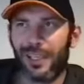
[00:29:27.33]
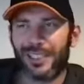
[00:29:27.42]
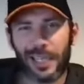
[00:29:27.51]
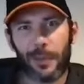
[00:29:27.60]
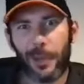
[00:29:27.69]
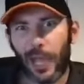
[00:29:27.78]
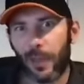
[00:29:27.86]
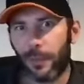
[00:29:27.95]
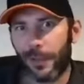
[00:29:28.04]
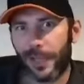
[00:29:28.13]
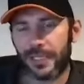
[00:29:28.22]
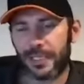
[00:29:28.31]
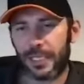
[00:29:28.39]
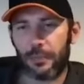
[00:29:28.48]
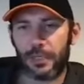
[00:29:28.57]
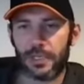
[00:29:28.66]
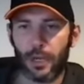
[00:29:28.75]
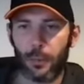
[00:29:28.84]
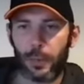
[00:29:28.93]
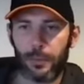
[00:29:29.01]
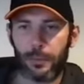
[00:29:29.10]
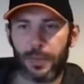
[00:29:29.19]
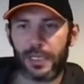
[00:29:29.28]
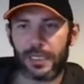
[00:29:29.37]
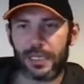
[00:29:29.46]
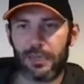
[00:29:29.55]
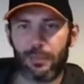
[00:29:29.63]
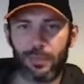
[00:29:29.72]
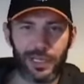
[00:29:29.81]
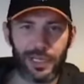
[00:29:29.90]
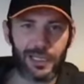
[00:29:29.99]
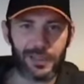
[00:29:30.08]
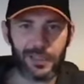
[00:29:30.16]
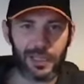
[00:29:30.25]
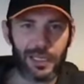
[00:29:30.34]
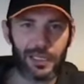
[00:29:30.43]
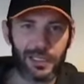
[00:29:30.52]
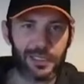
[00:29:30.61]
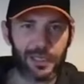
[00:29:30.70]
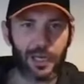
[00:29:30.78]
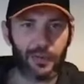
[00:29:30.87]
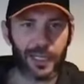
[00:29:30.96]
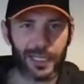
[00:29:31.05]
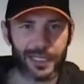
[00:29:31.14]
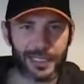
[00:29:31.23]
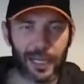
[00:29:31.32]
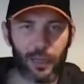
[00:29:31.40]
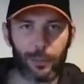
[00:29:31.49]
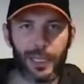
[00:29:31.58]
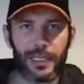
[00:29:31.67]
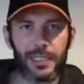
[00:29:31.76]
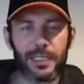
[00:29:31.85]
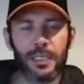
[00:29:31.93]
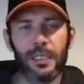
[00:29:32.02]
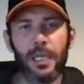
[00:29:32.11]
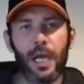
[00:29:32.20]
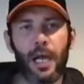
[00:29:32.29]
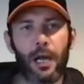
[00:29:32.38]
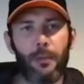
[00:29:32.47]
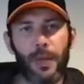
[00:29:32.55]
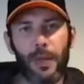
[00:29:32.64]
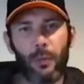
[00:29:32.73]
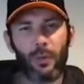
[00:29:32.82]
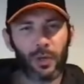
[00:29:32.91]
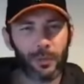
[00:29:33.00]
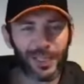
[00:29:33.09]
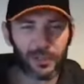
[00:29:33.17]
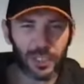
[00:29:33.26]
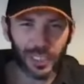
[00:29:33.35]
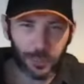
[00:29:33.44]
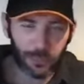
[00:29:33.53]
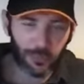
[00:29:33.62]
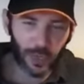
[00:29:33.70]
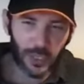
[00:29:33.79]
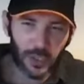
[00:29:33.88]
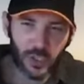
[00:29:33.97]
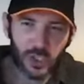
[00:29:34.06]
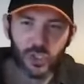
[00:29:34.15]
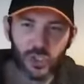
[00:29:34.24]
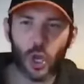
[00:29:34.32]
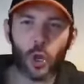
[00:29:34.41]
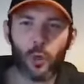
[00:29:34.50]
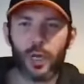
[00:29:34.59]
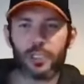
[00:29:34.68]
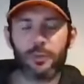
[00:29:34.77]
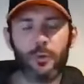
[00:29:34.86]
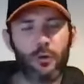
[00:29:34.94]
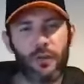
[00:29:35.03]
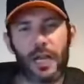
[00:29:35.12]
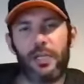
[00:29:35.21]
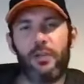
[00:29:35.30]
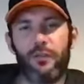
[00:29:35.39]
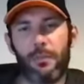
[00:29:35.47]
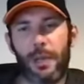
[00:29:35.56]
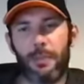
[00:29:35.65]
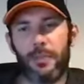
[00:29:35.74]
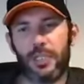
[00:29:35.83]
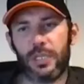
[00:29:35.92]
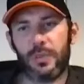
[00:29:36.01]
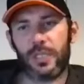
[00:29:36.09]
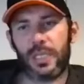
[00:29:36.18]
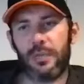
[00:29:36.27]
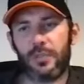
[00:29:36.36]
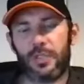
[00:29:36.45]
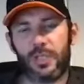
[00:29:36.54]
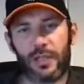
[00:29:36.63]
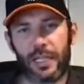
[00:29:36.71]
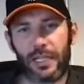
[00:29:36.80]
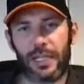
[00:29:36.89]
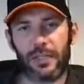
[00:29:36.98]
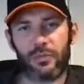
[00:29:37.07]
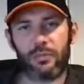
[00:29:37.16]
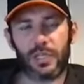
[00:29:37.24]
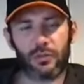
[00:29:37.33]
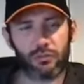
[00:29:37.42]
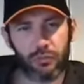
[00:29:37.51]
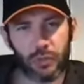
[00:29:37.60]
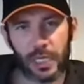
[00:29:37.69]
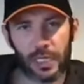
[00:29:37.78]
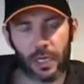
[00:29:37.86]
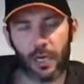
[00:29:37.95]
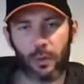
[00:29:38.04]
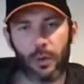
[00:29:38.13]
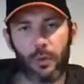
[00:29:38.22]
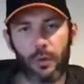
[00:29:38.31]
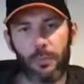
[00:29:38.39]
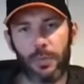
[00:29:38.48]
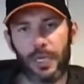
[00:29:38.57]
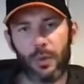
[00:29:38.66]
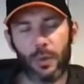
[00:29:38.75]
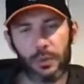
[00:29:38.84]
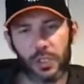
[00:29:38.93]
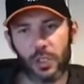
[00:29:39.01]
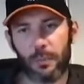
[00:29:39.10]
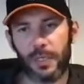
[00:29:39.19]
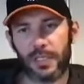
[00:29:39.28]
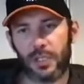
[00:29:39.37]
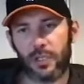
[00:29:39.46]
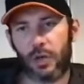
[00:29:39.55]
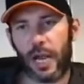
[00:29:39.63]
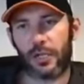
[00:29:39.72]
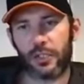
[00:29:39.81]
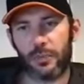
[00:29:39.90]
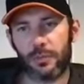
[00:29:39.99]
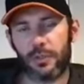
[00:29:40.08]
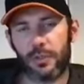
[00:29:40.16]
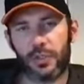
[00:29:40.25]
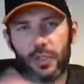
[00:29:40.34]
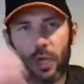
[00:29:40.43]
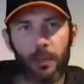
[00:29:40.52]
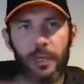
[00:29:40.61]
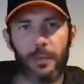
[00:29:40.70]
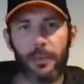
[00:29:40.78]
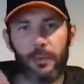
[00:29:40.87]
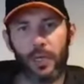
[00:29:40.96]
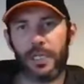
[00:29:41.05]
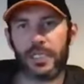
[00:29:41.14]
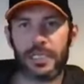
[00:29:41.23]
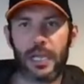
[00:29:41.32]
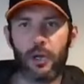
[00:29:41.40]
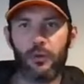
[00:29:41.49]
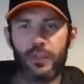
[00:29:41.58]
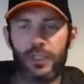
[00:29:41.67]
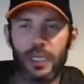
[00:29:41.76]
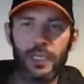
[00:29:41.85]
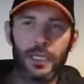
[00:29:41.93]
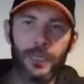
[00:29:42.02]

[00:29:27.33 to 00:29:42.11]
say a paper-based scheme. It's not paper-based scheme, but it is it, it's kind of like Excel-based. Um, and we want to be able to provide so much more value for membership schemes because I think that's that's really kind of where we want to be or where we should be as an attraction because there's so many people like yourselves that